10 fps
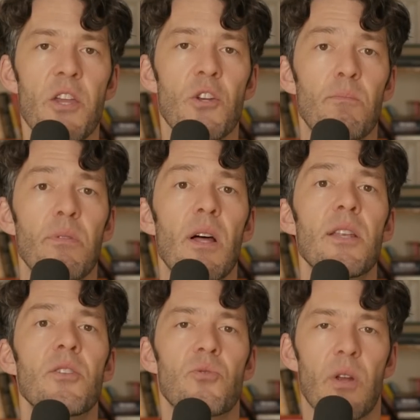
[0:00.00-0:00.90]
your
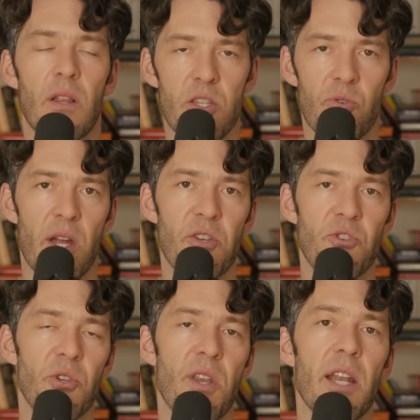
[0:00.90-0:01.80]
blood triglycerides
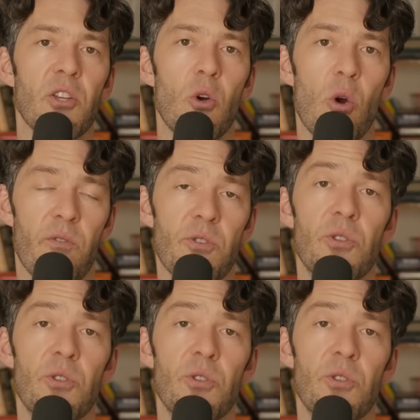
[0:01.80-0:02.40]
should not go over